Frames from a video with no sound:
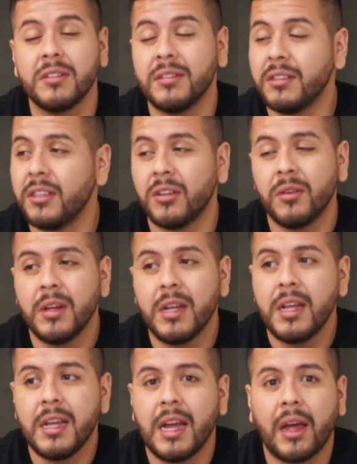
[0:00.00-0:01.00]
You know,
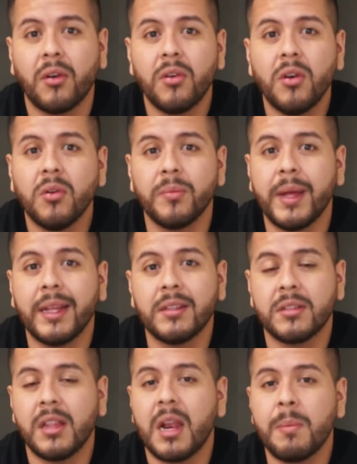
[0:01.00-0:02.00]
I don't know, man. There's a
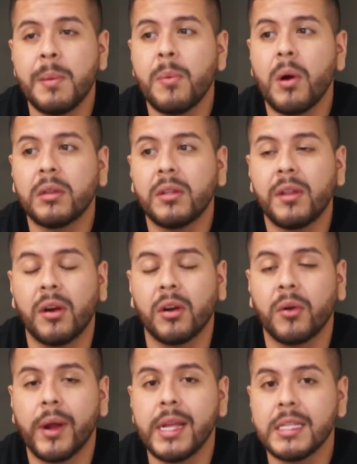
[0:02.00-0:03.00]
lot of people out there that are
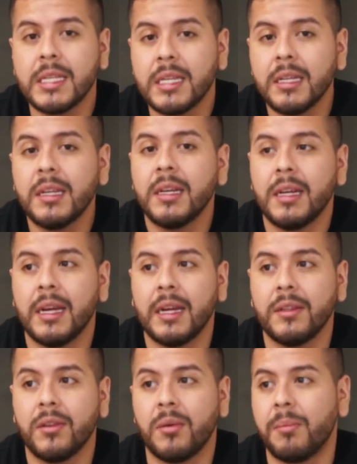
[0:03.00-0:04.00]
crazy
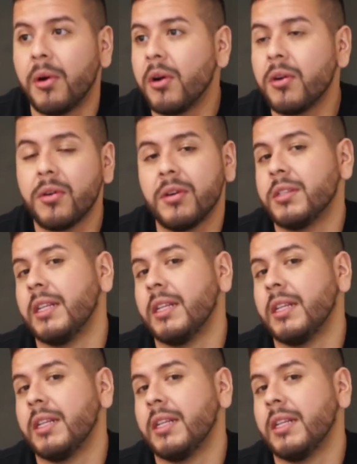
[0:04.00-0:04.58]
and they're murderers,